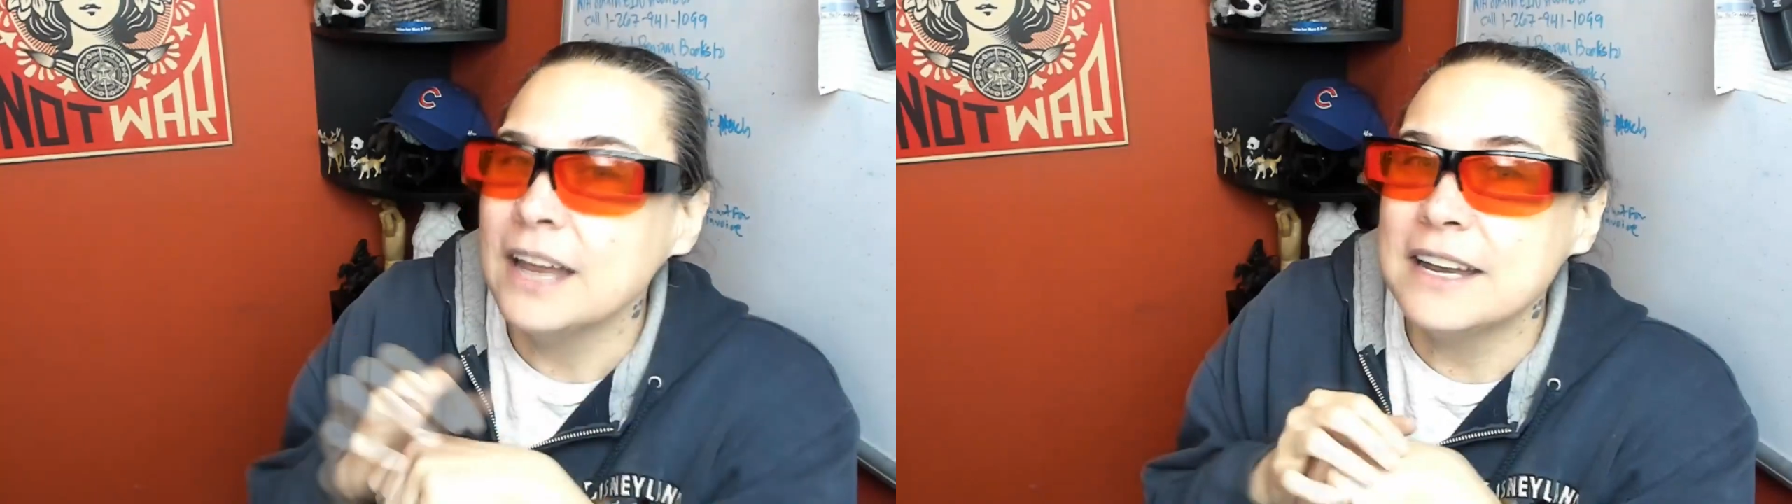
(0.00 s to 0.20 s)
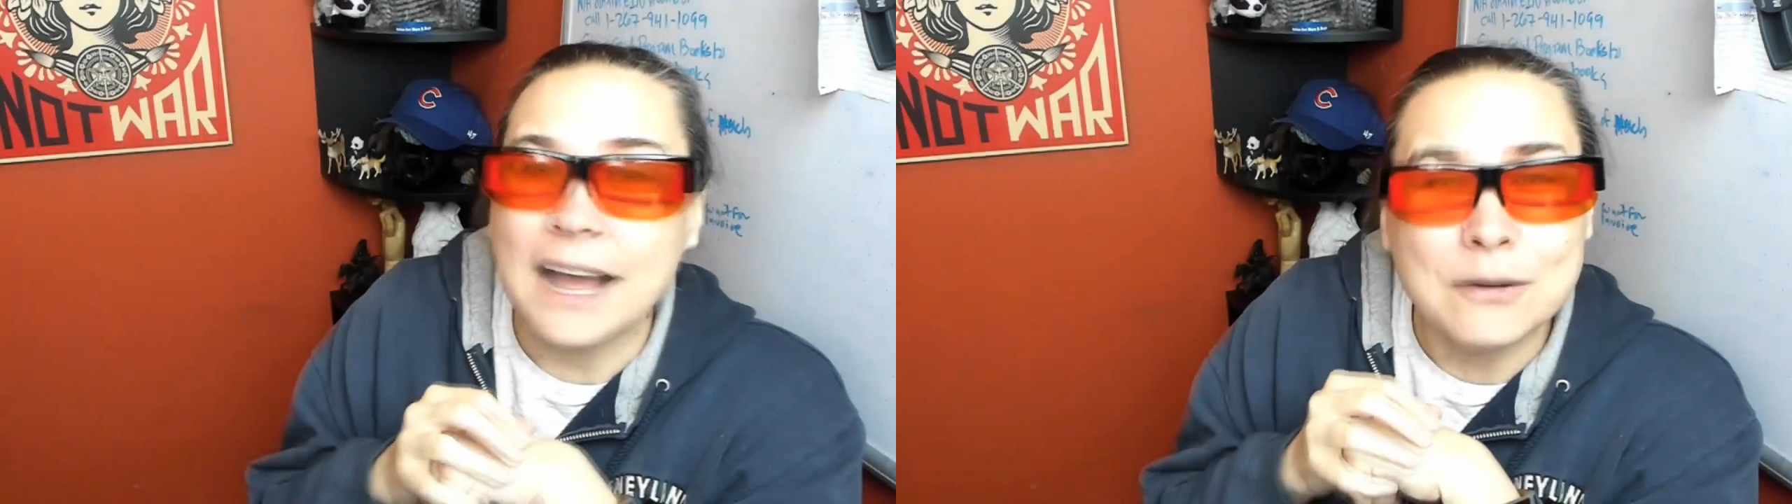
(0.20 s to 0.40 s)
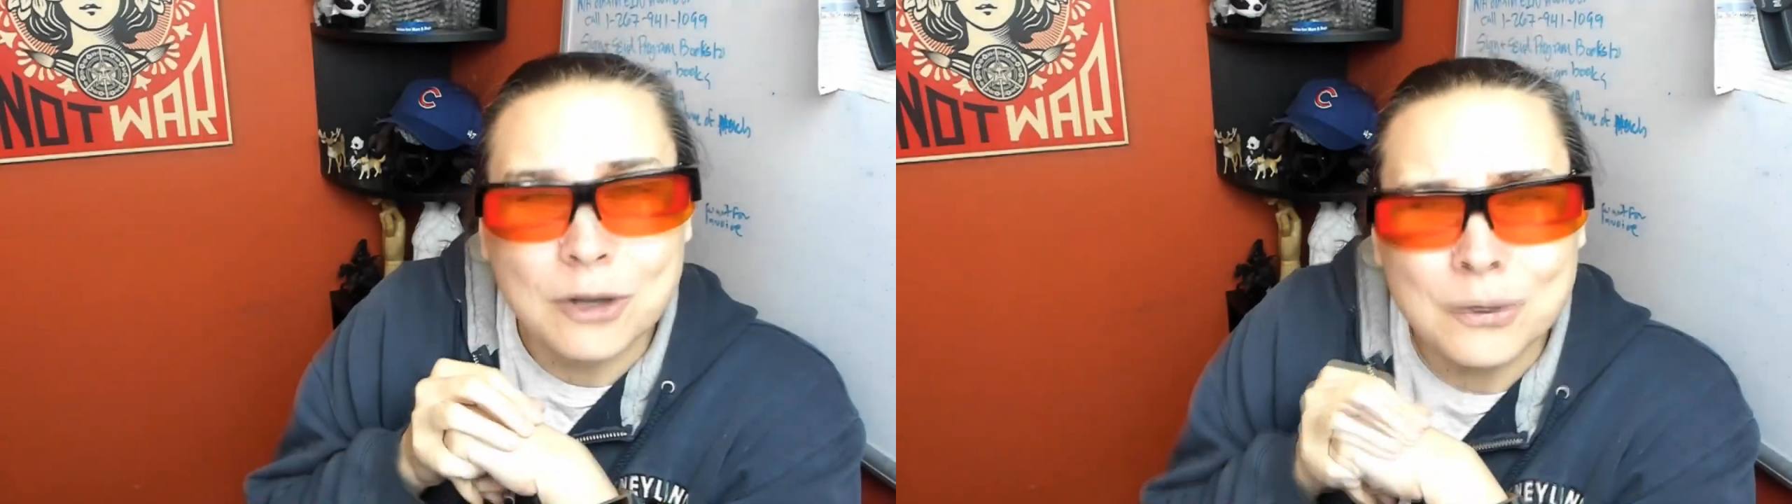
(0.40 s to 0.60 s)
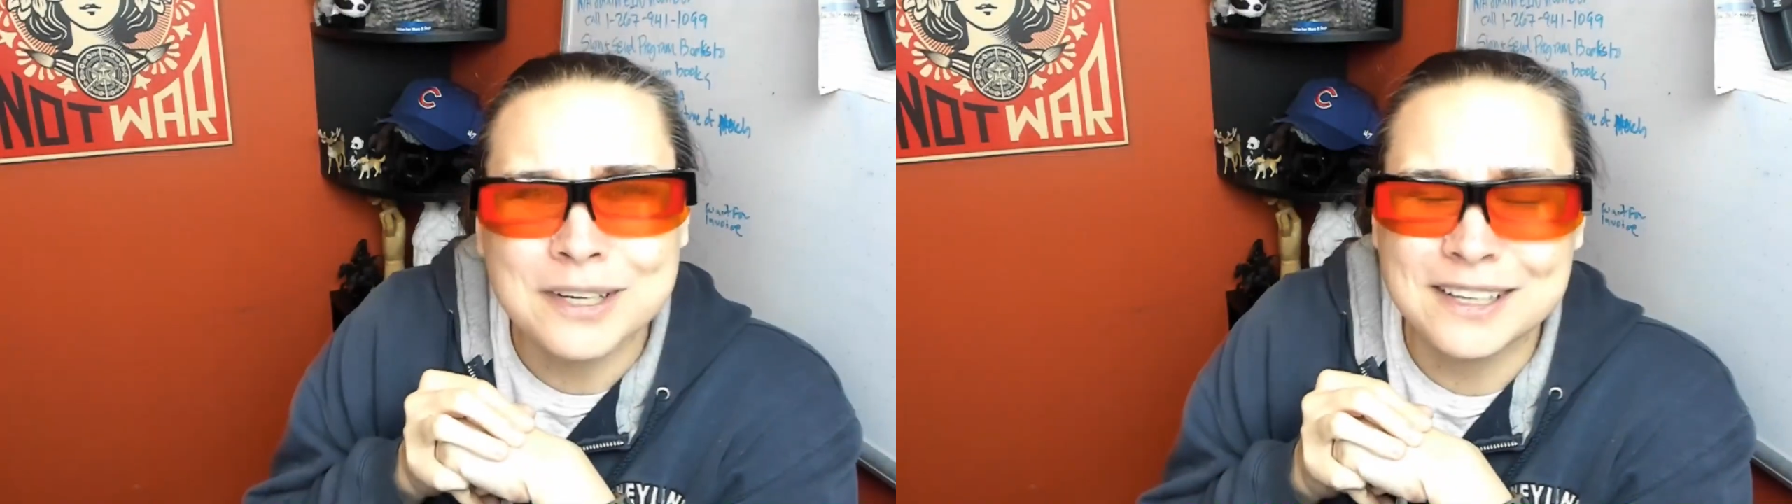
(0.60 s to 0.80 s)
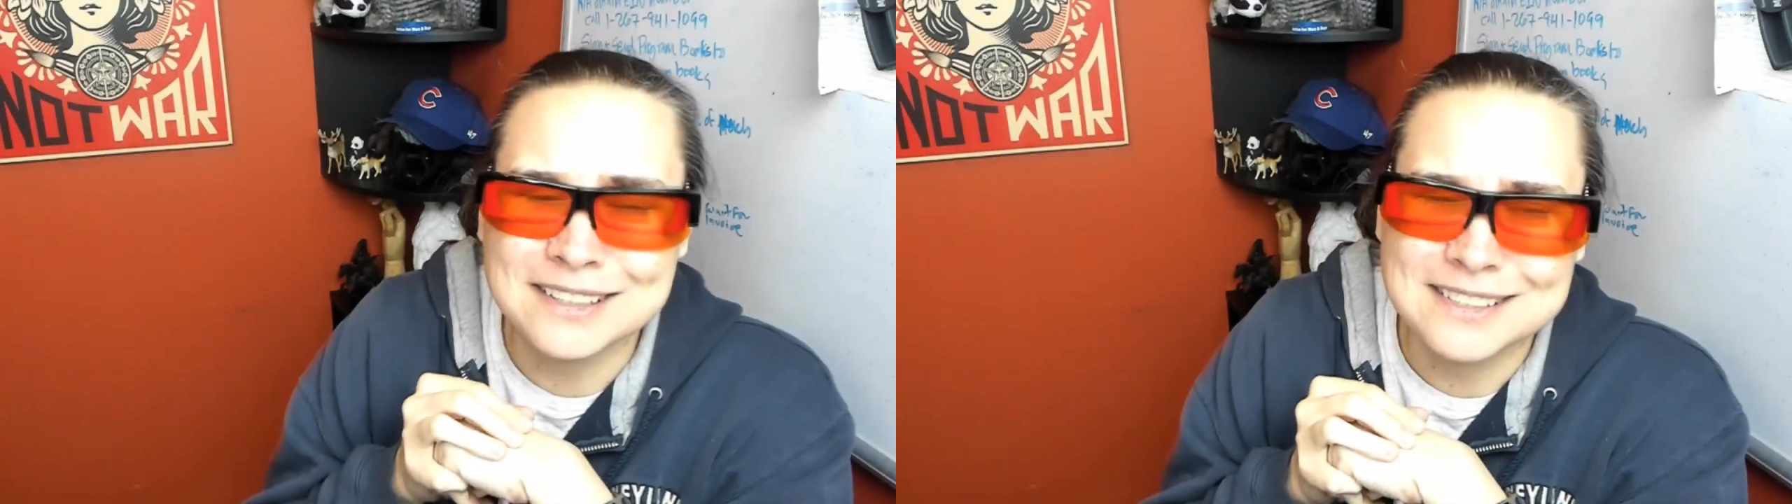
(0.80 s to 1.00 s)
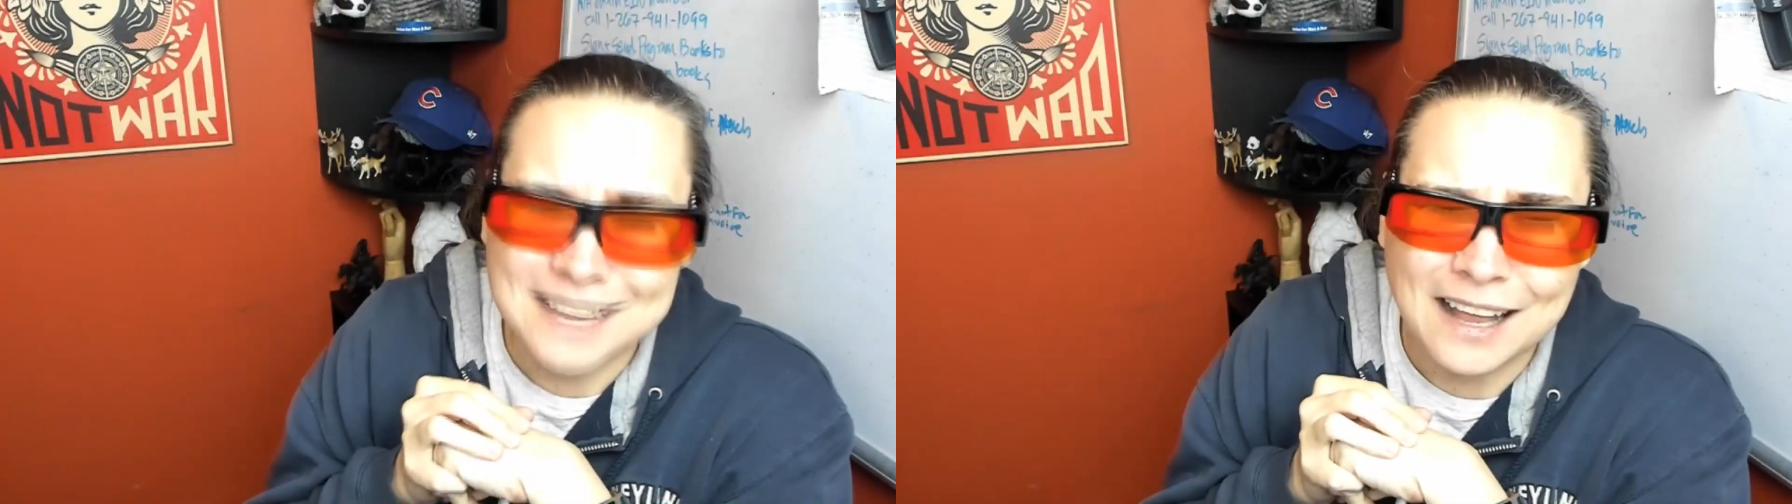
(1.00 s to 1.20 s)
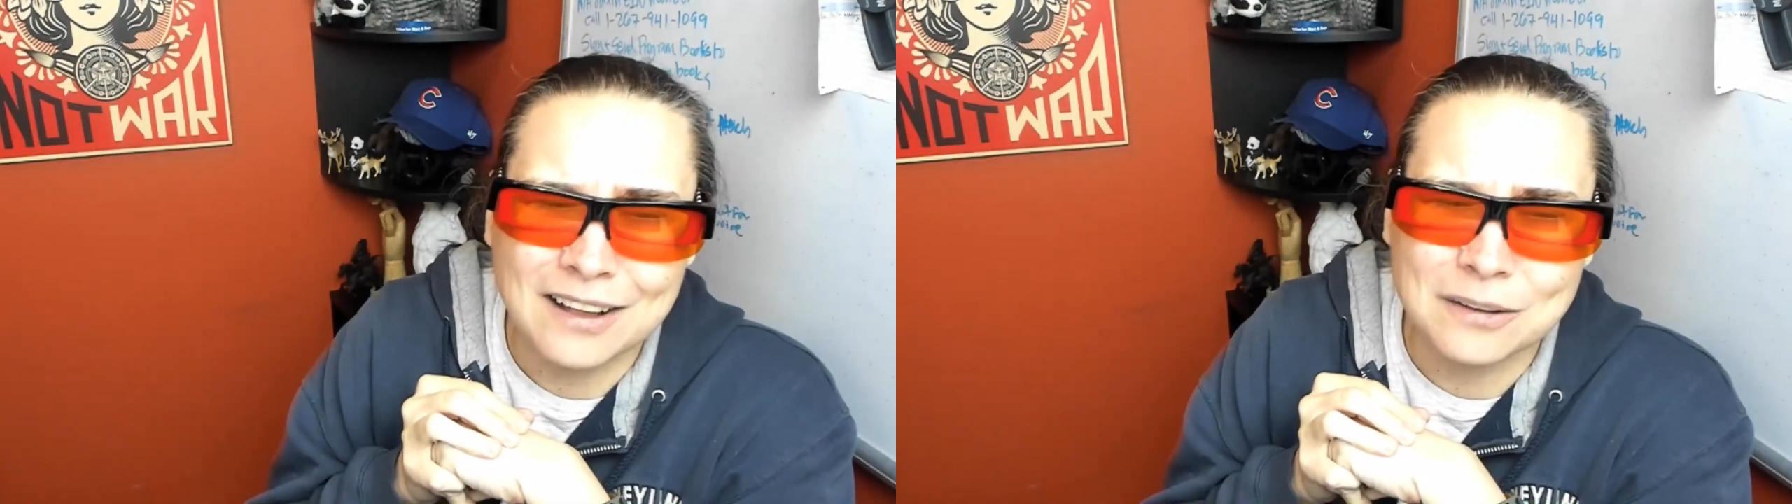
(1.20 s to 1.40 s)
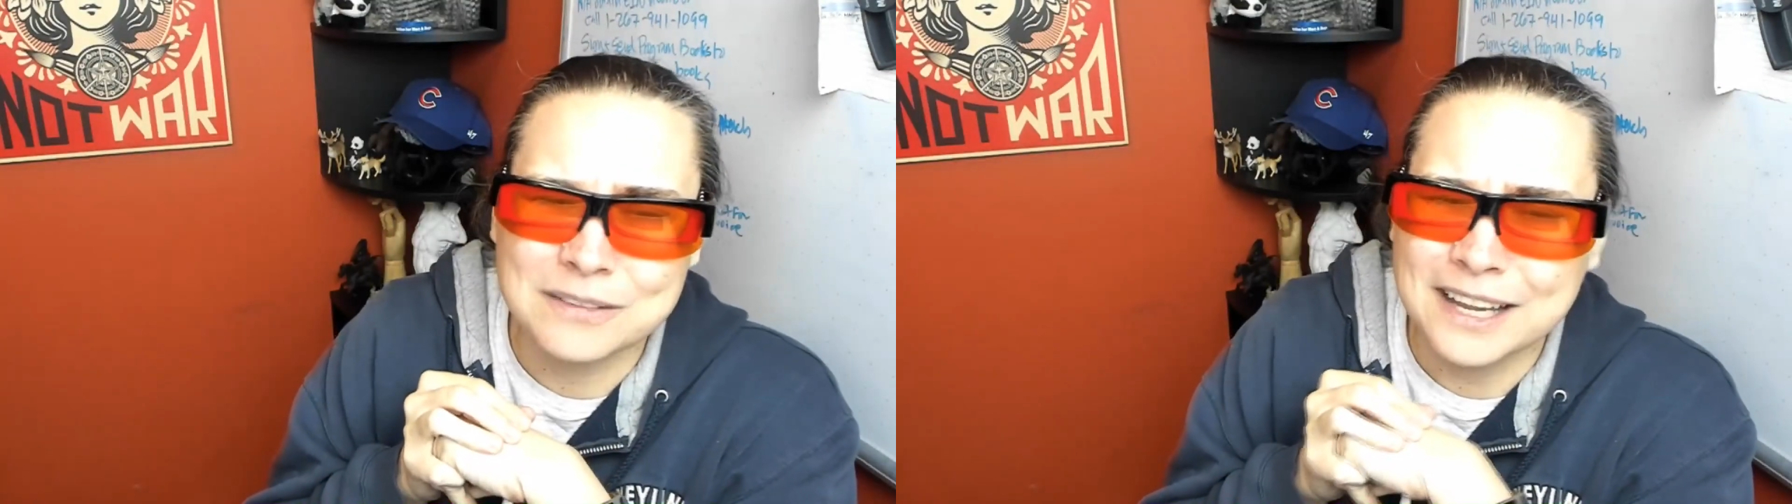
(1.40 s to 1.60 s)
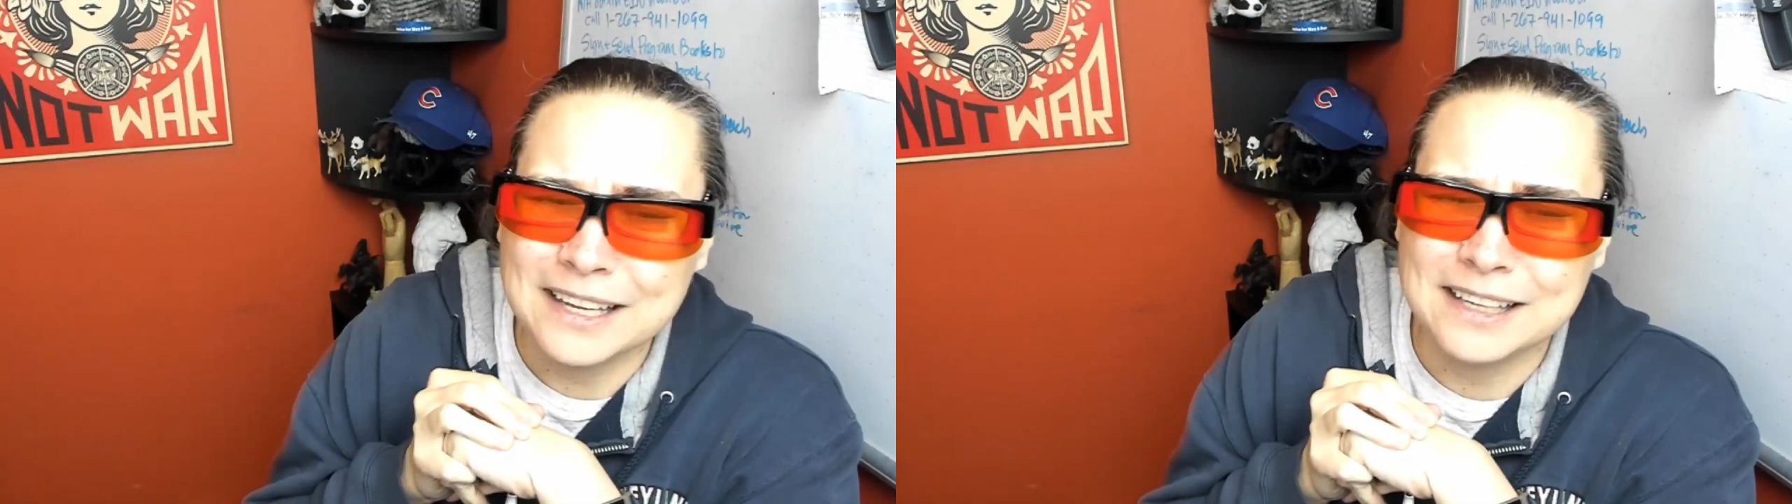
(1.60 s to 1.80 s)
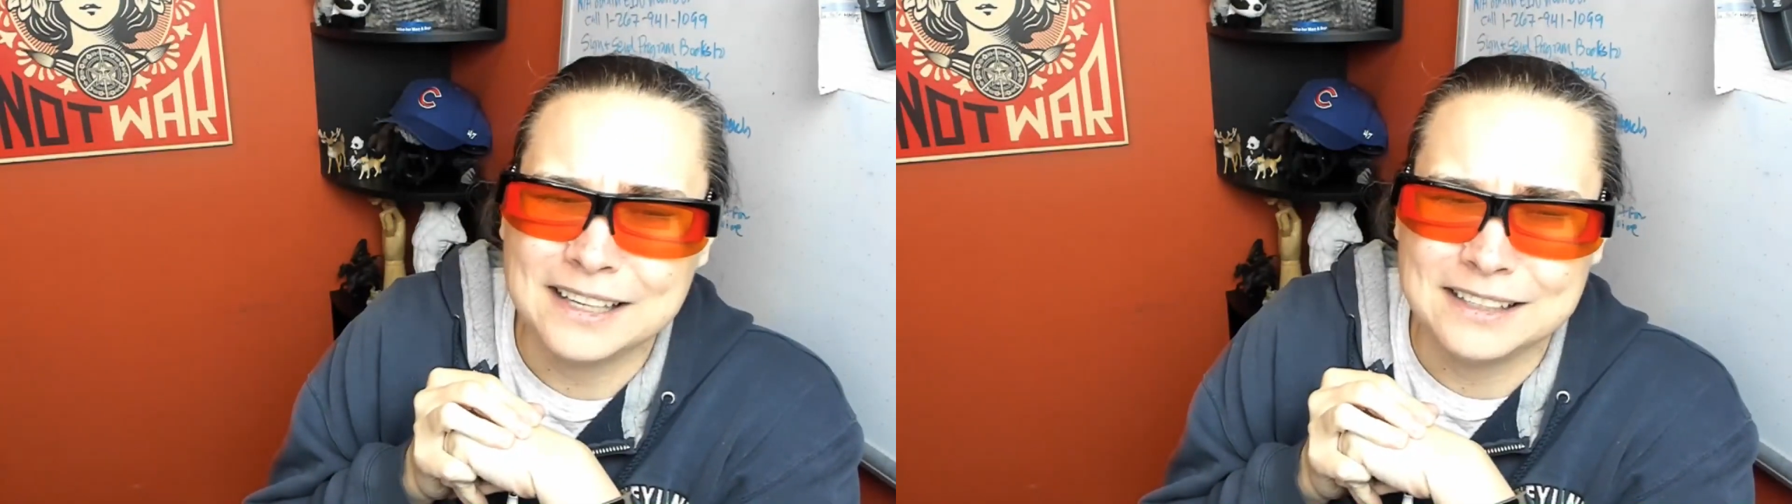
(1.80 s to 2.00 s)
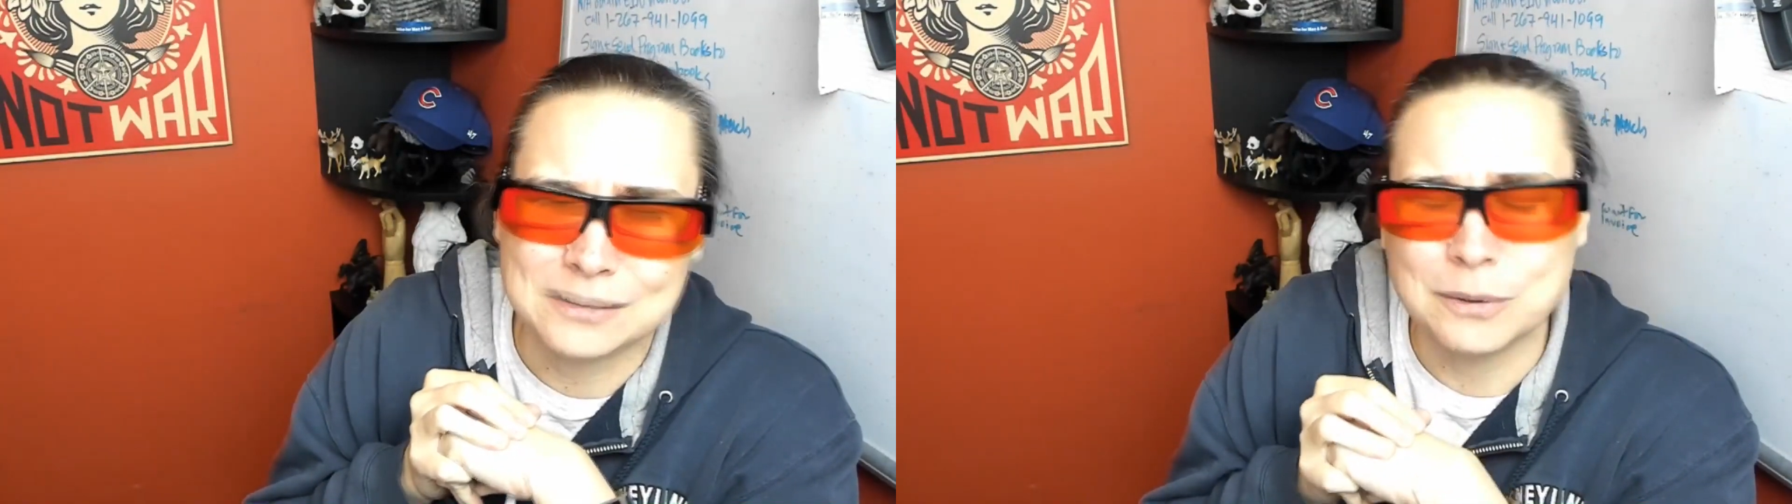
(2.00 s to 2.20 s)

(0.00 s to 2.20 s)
Now no one can sell Nikes,